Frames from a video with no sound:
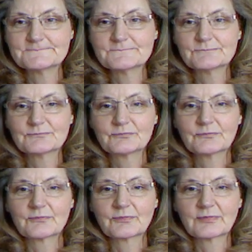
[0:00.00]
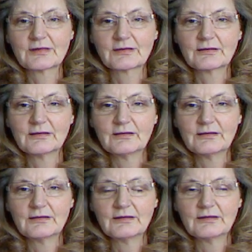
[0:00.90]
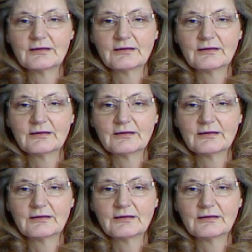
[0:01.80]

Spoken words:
(silence)